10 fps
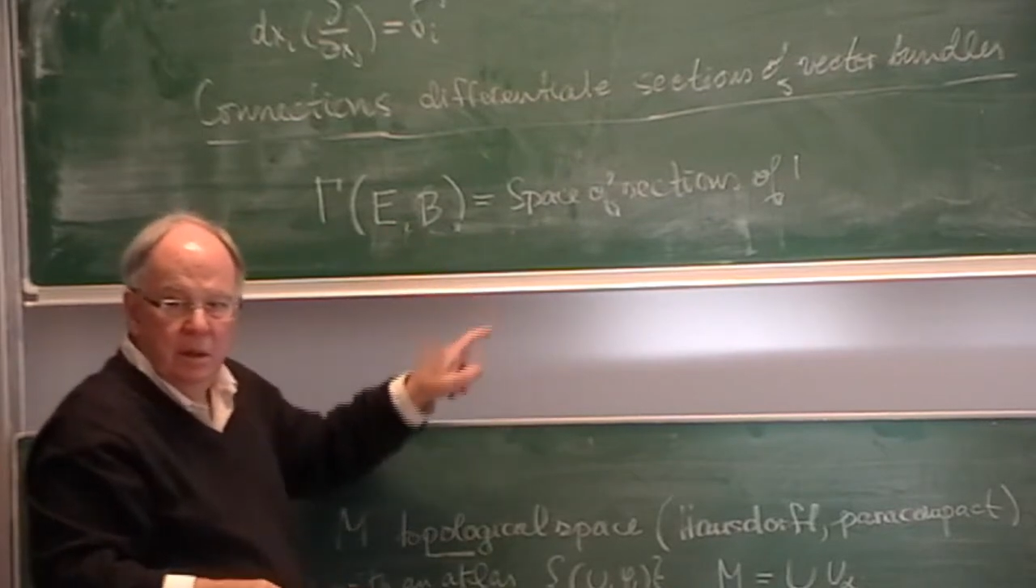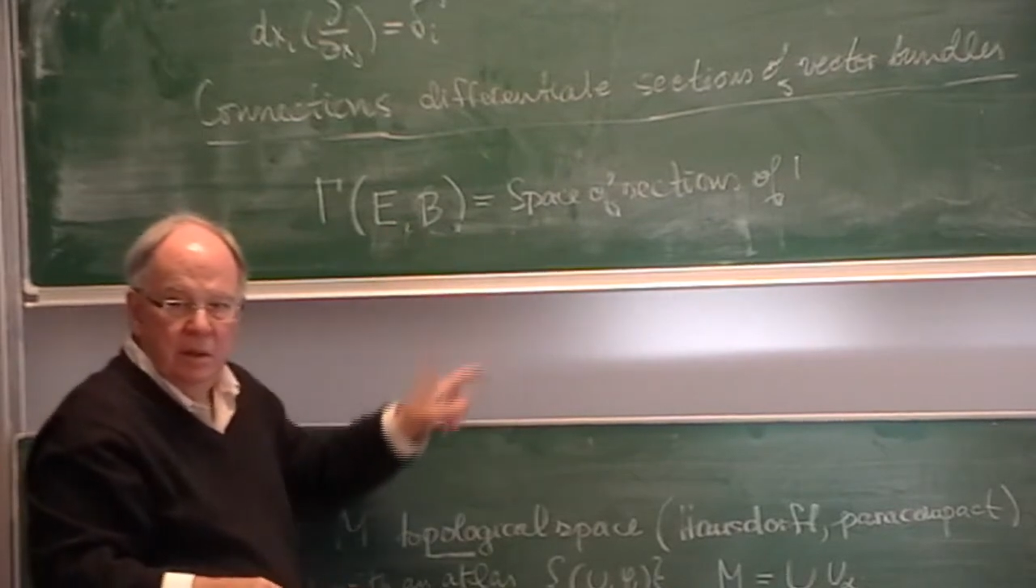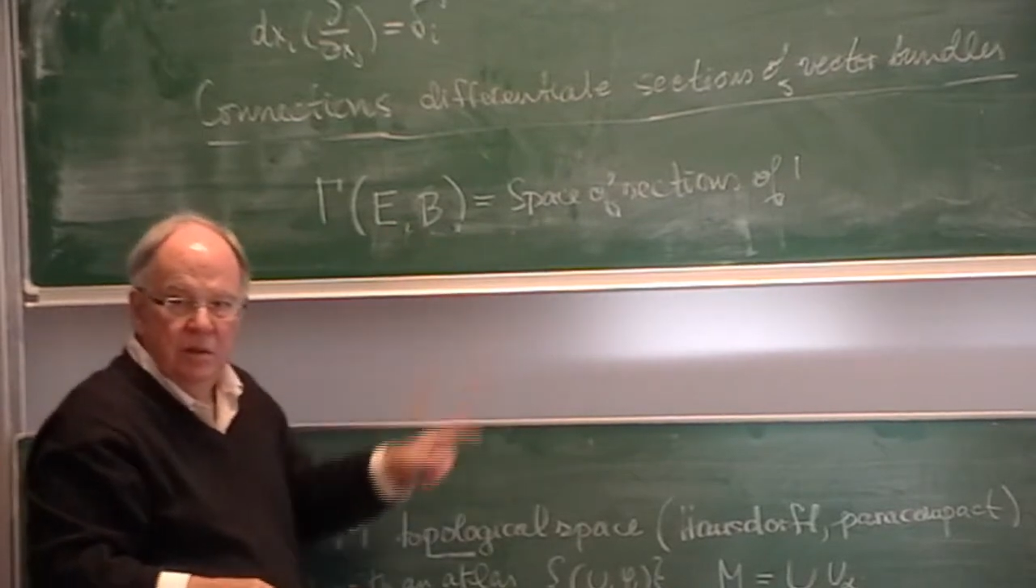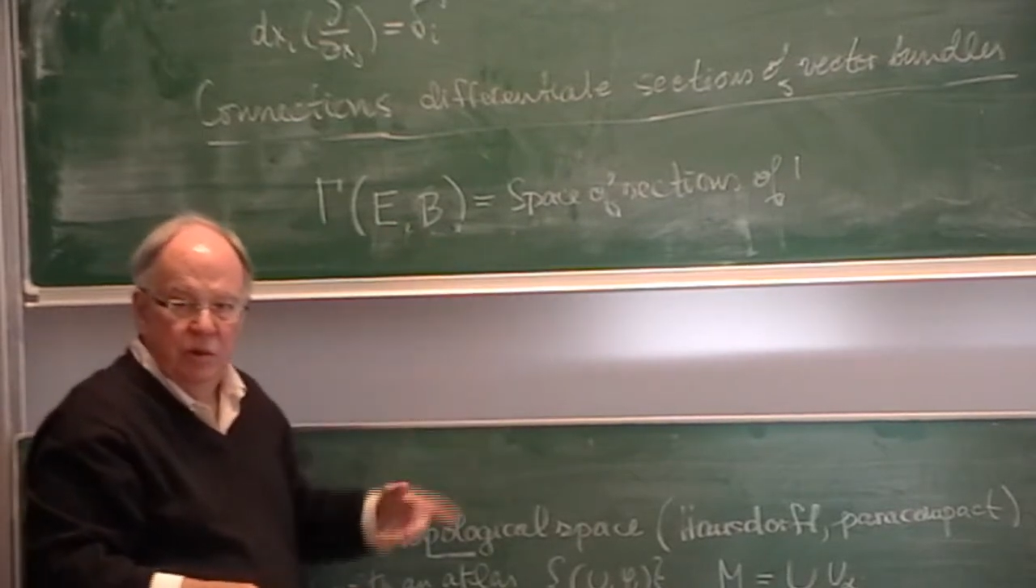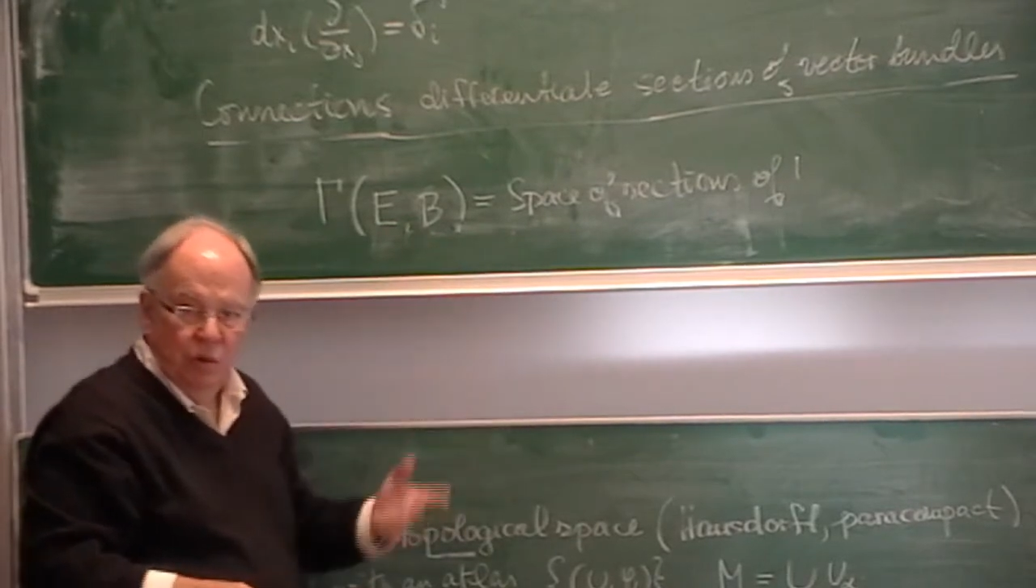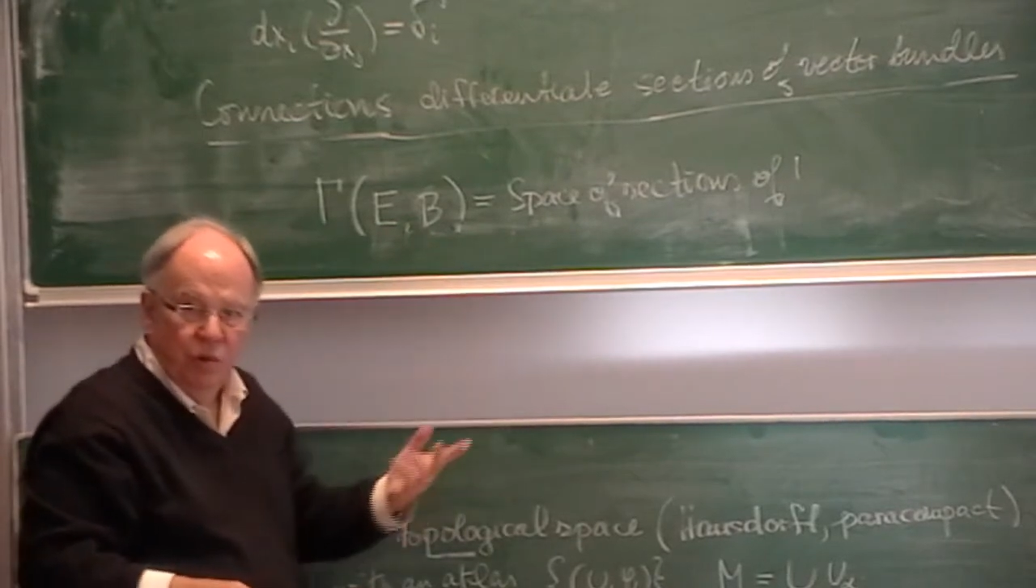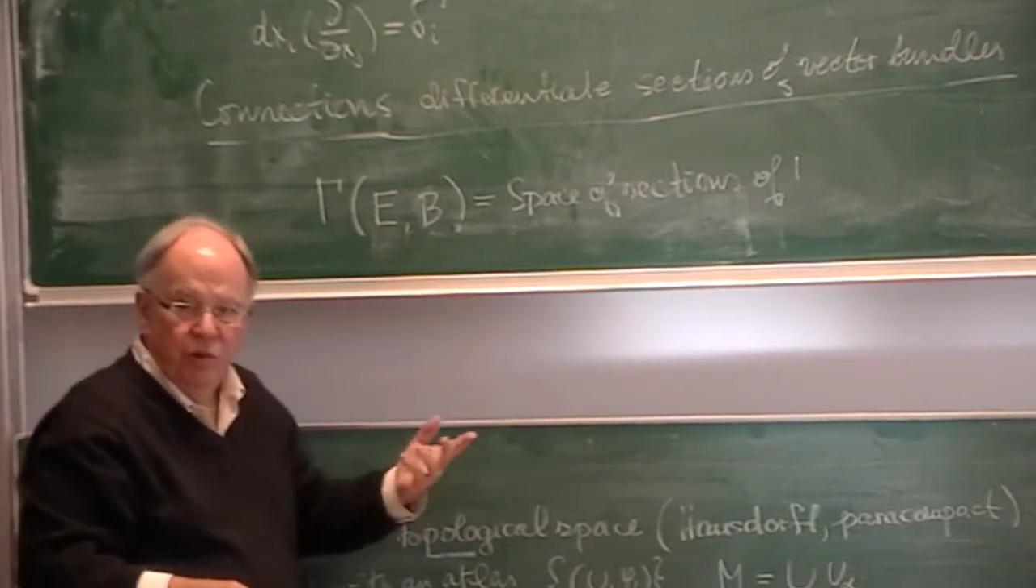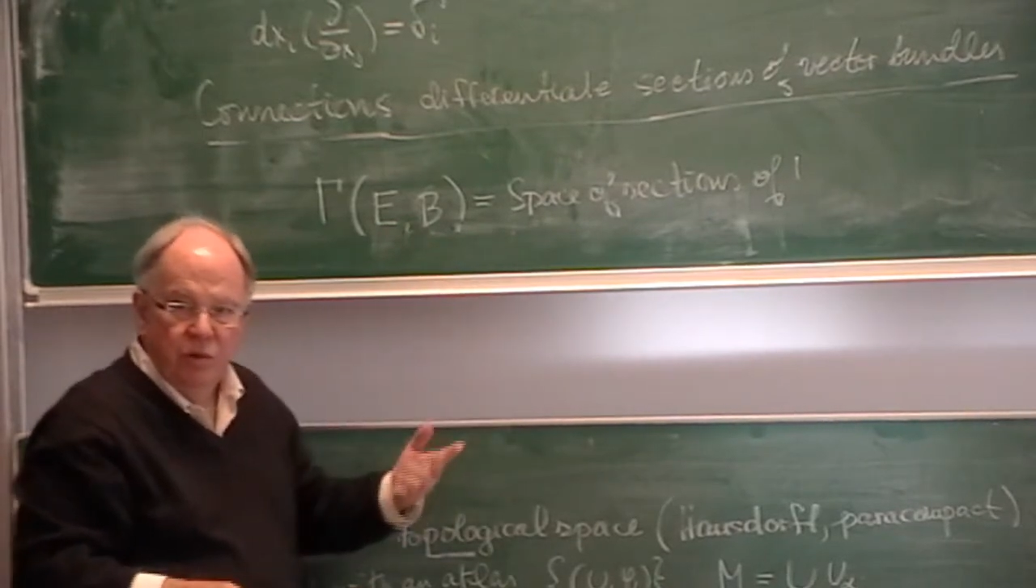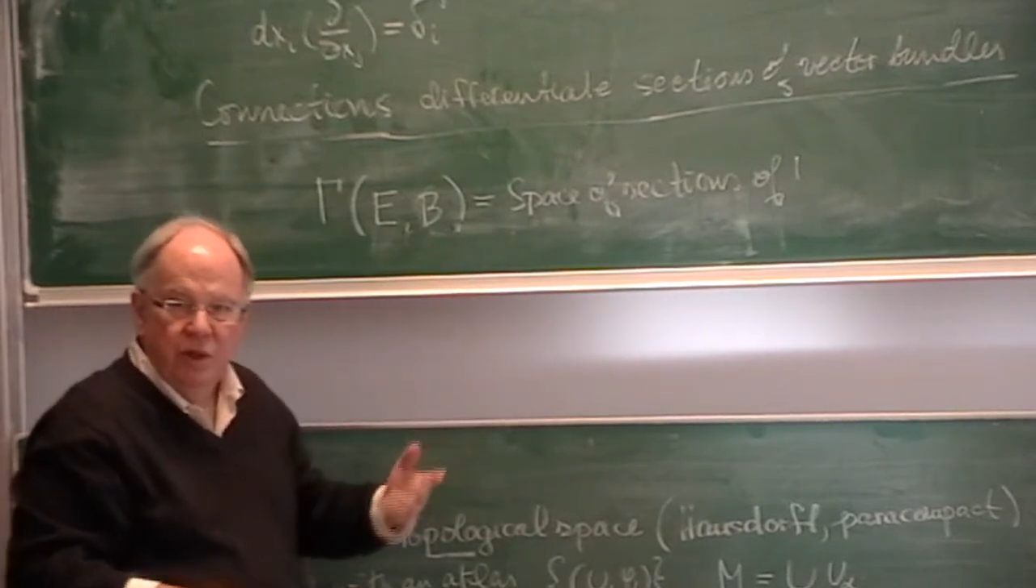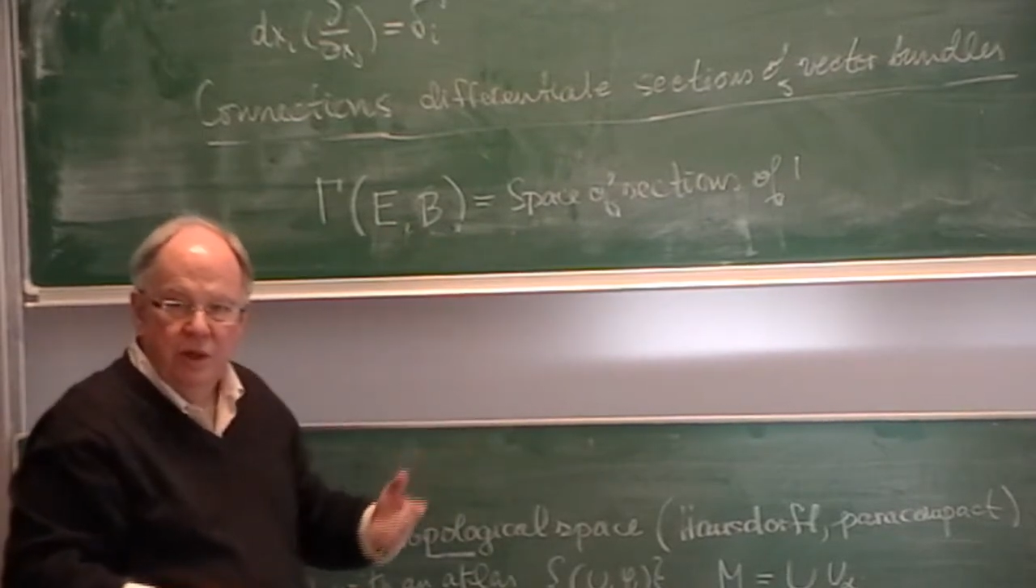This is old
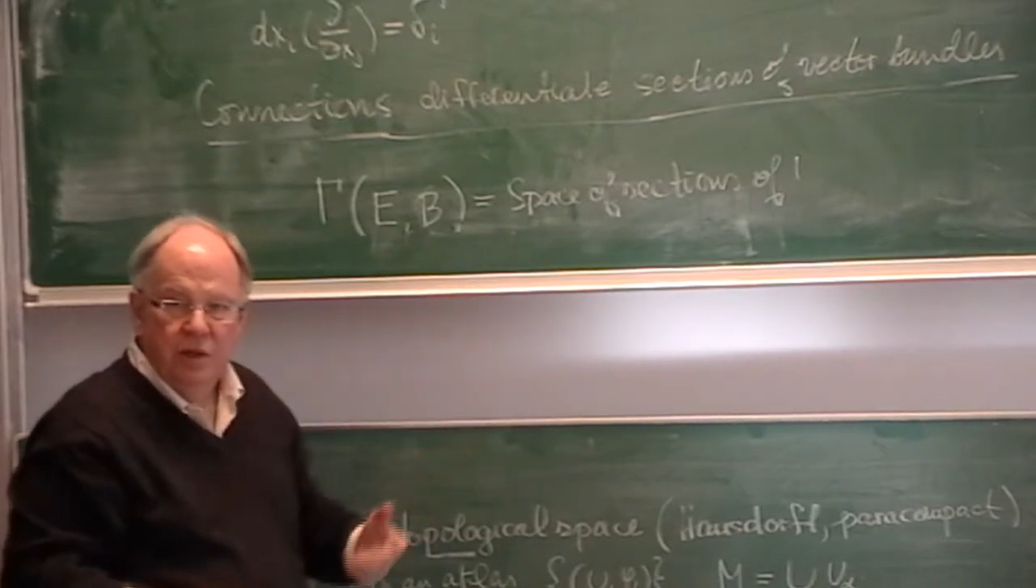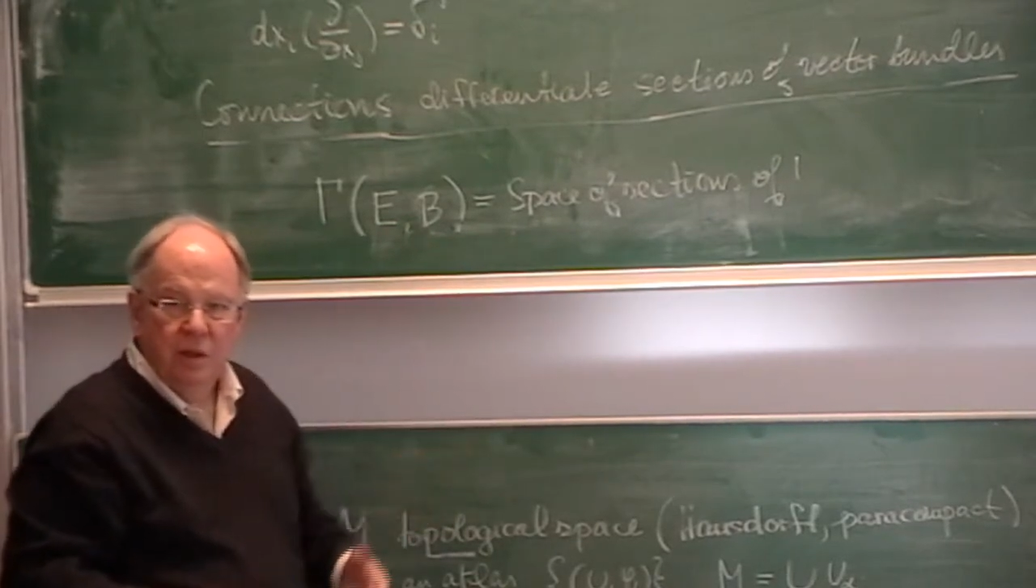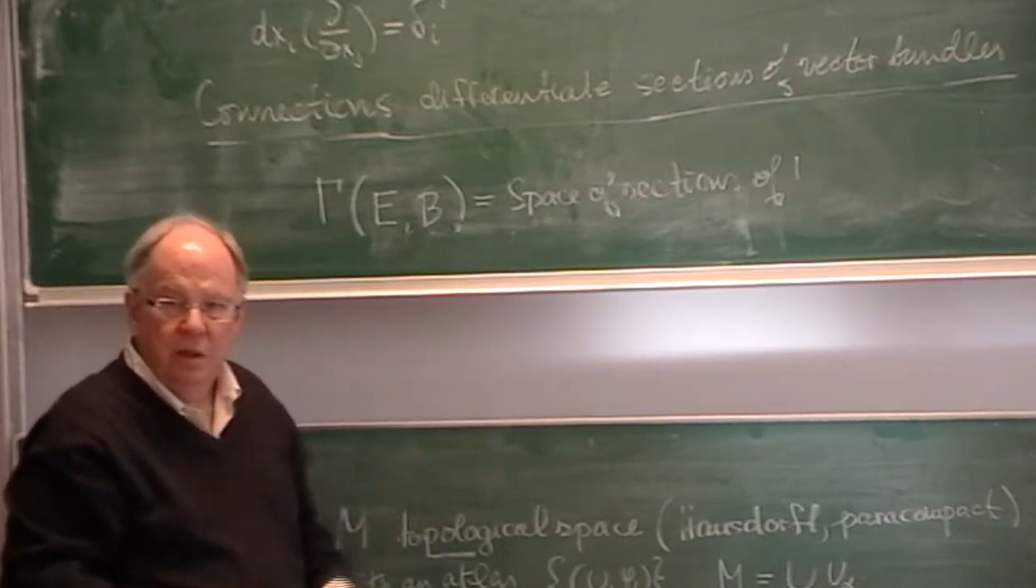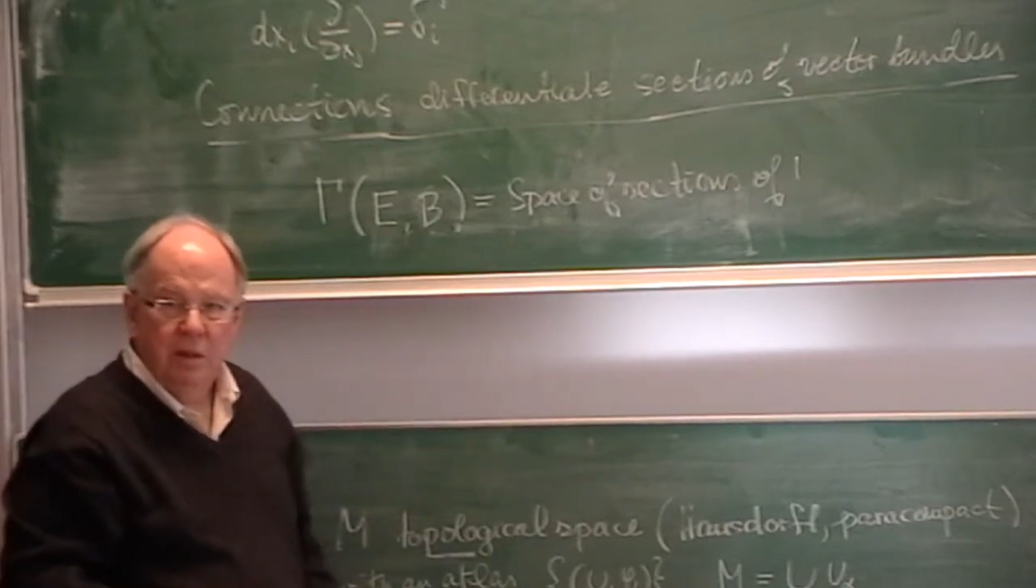notation.